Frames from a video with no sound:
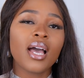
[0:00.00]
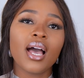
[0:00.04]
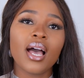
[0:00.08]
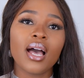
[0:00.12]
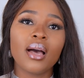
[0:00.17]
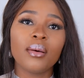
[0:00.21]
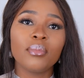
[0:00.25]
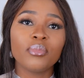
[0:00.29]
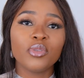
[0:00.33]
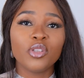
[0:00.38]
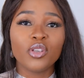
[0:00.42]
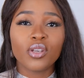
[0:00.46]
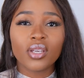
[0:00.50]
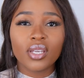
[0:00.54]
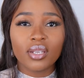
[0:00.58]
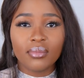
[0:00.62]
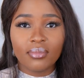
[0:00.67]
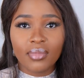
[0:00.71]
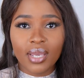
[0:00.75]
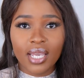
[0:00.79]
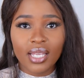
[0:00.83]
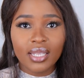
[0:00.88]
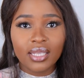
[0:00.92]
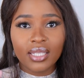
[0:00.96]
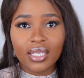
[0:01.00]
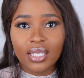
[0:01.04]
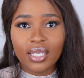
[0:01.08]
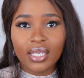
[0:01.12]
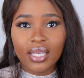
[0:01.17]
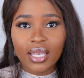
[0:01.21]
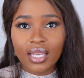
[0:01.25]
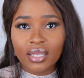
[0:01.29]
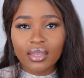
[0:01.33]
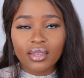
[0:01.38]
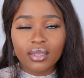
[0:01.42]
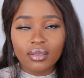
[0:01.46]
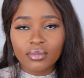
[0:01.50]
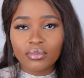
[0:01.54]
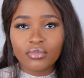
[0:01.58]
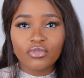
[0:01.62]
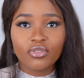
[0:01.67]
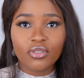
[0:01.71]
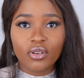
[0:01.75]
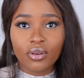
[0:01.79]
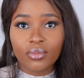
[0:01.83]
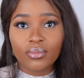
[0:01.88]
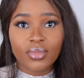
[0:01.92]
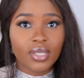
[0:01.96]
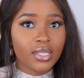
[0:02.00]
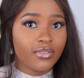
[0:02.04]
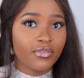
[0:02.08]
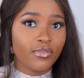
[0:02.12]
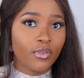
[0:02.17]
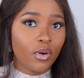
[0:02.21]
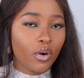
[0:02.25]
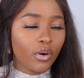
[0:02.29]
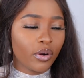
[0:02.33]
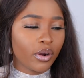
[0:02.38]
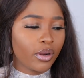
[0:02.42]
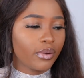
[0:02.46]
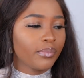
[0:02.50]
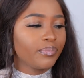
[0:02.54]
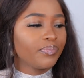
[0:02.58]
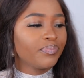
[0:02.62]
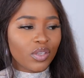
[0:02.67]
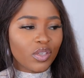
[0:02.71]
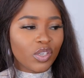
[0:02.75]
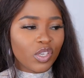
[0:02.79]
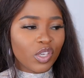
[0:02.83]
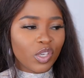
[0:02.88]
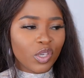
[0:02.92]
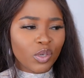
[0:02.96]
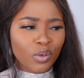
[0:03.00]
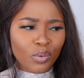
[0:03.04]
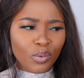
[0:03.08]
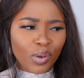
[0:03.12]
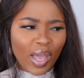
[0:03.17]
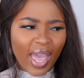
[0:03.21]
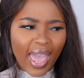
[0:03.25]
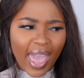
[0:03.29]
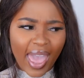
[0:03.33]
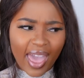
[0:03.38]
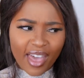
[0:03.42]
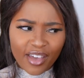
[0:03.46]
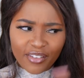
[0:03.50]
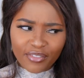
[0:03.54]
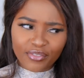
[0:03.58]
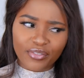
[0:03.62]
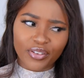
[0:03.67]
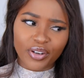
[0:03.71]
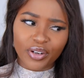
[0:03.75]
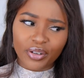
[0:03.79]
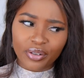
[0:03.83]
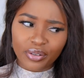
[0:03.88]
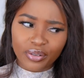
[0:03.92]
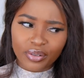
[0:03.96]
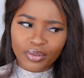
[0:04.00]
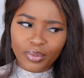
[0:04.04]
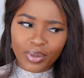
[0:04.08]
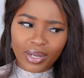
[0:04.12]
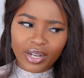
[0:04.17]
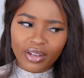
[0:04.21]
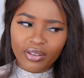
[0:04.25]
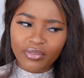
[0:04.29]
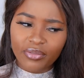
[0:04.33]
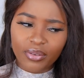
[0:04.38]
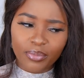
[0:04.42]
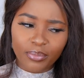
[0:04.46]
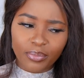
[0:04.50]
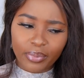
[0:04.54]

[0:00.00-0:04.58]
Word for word: um, you can mainly get them from Sephora. You Ever, whatever